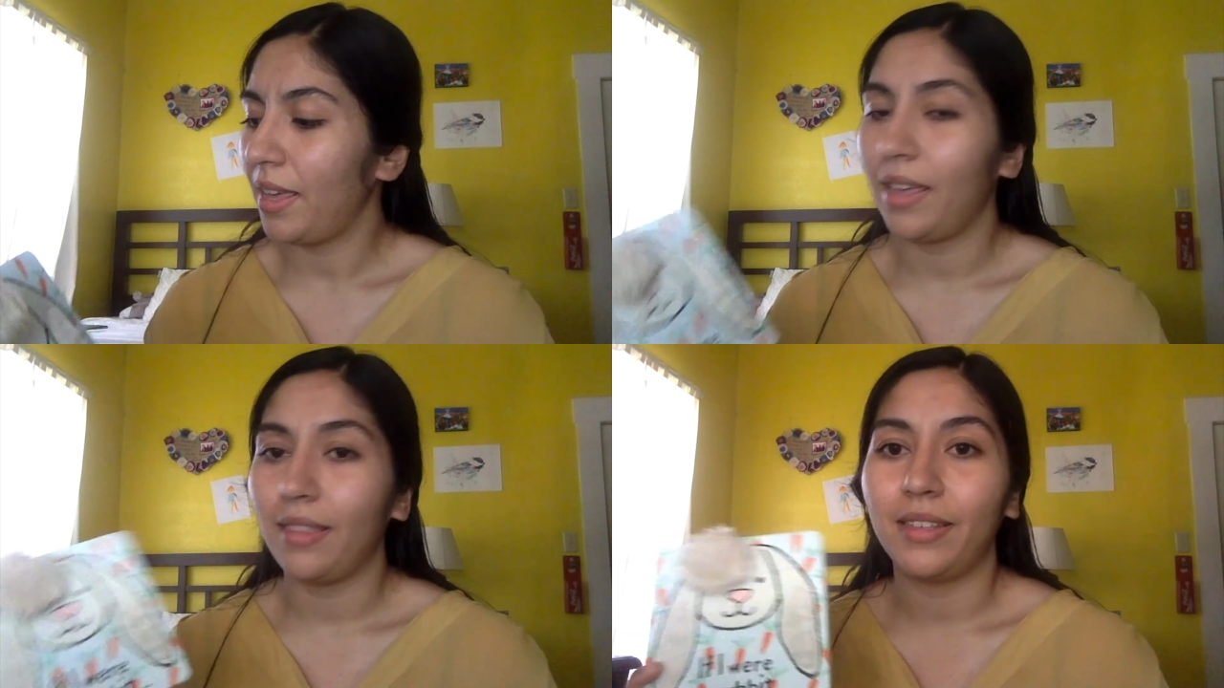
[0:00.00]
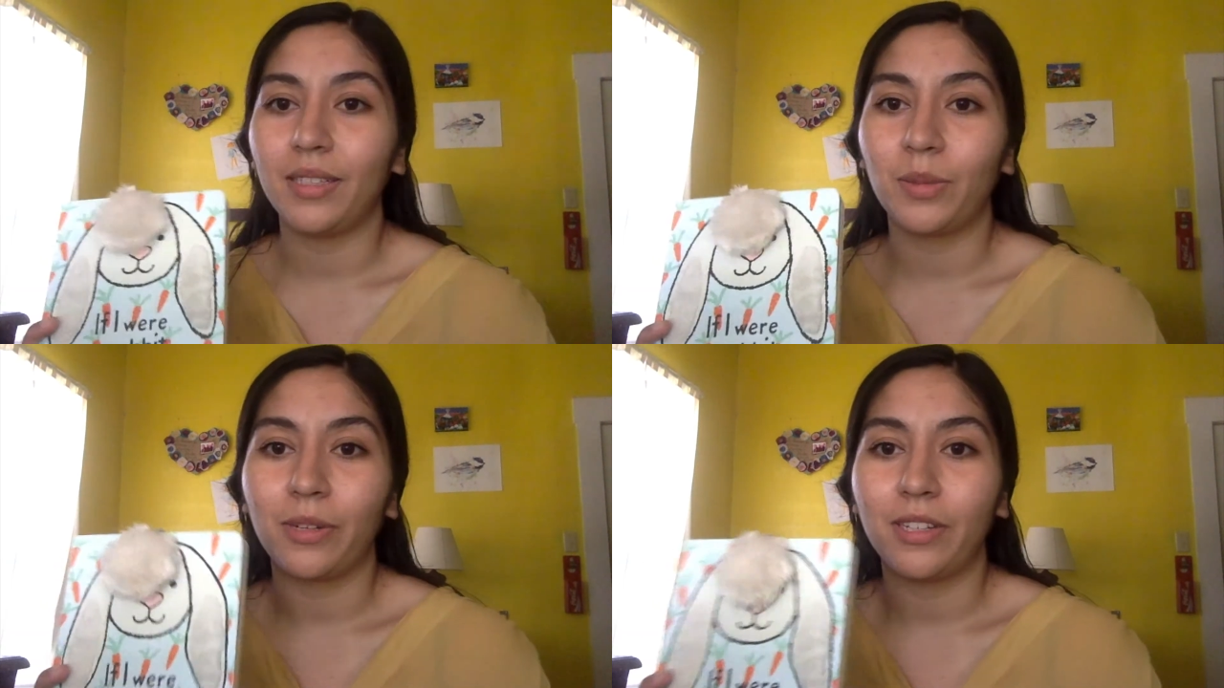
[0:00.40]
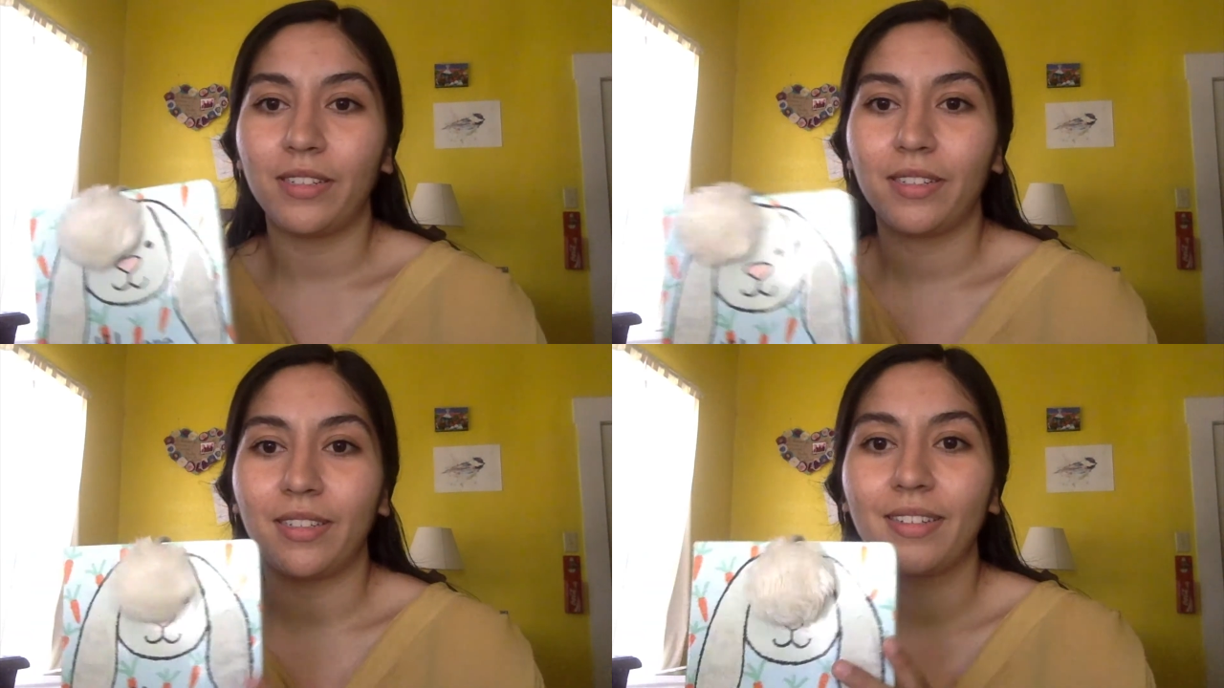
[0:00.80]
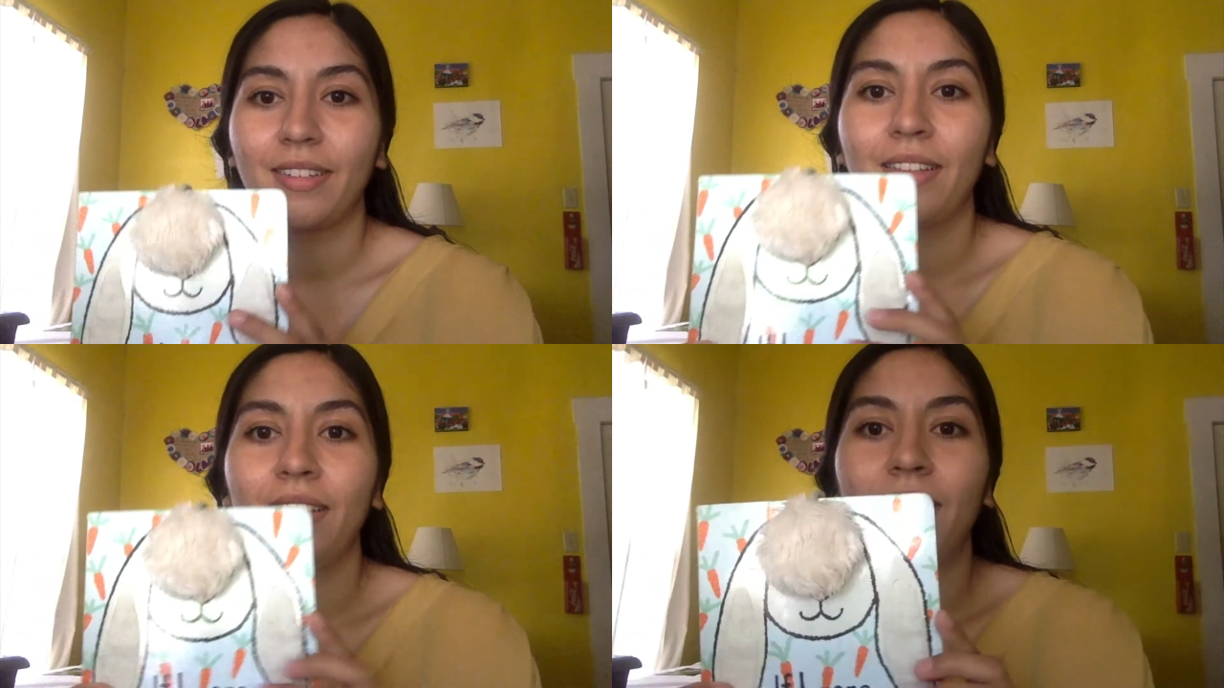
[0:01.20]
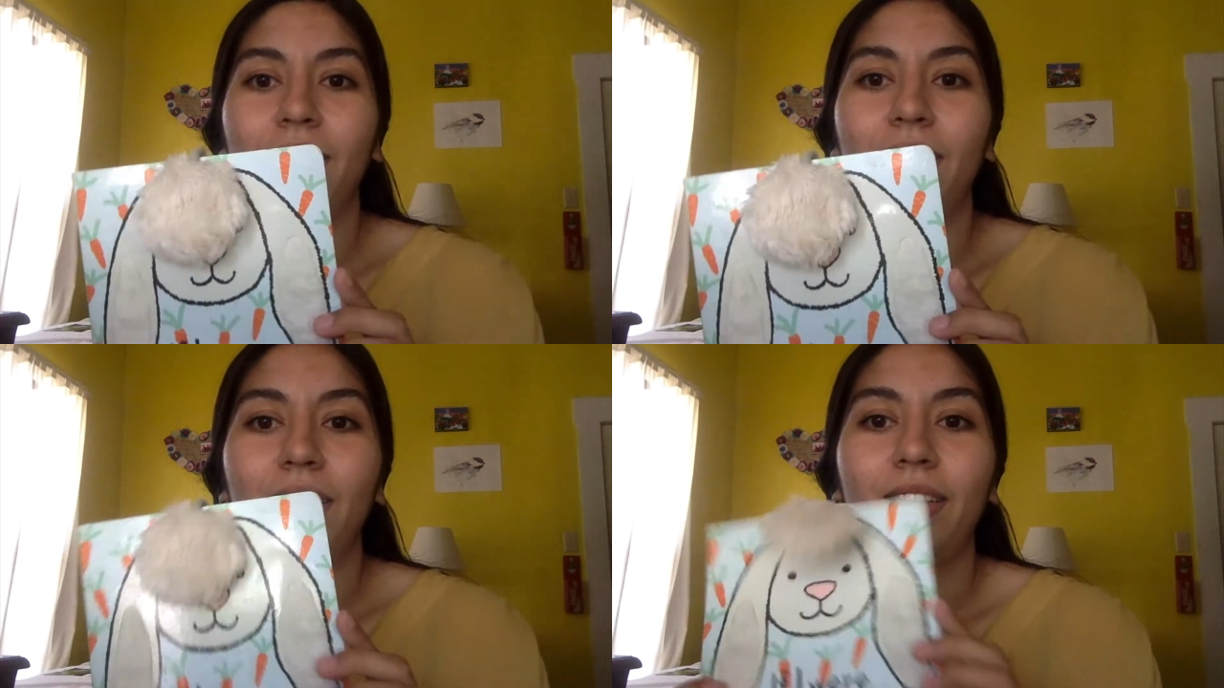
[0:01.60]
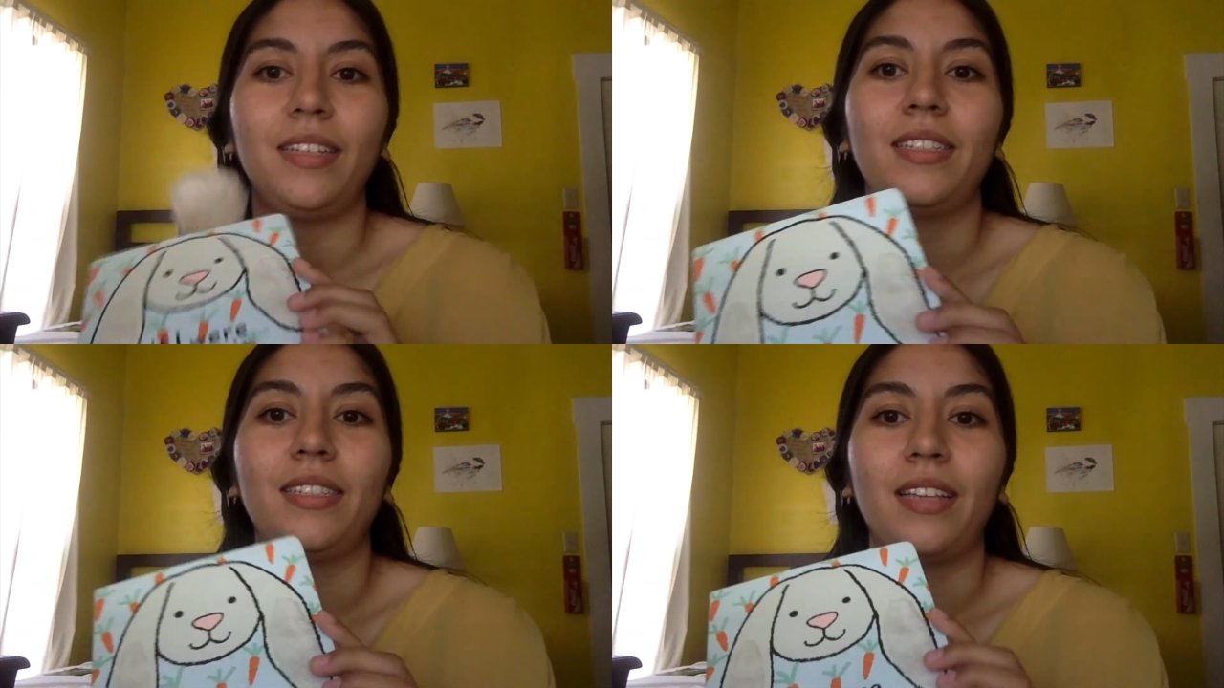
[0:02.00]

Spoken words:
And this one is